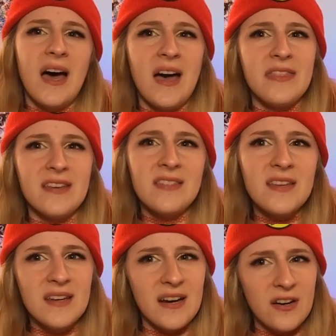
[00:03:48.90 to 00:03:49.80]
I think
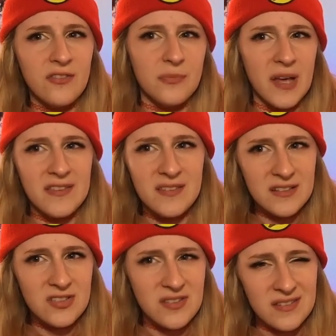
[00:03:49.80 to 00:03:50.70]
the narrative
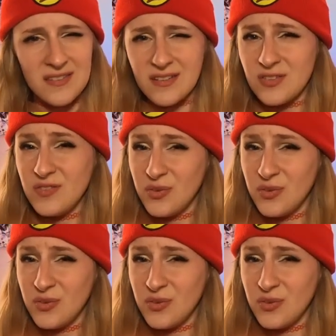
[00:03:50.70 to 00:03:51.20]
message that such